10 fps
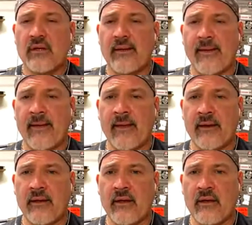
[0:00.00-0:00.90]

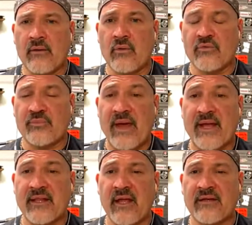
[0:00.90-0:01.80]
and uh, of course
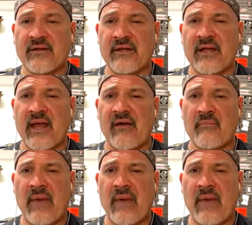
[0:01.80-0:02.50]
back then you did have